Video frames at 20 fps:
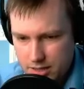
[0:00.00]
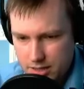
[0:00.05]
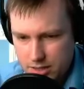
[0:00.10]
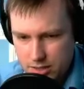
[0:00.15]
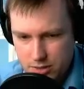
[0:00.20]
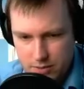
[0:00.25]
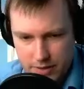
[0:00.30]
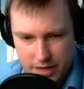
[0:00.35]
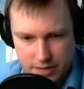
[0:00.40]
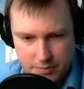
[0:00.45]

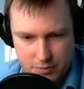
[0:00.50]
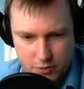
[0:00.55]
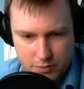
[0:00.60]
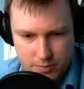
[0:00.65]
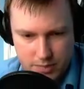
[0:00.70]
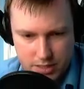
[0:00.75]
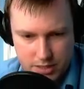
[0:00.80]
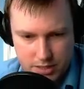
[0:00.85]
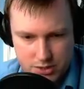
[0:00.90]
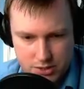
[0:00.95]
You're out of
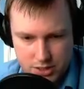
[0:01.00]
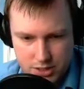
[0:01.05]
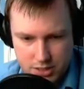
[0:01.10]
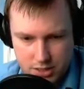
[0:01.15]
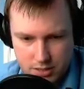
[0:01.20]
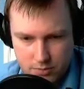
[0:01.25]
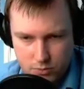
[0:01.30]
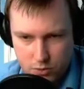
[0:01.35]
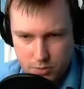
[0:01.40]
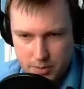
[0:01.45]
movement though, so you
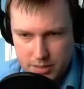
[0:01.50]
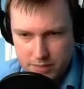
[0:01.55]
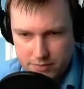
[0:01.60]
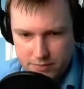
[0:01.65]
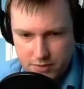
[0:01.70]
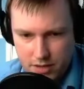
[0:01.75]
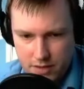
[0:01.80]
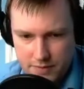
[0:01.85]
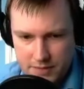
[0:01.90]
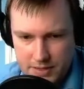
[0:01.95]
can't warp any
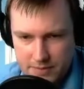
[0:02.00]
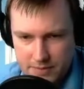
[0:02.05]
further.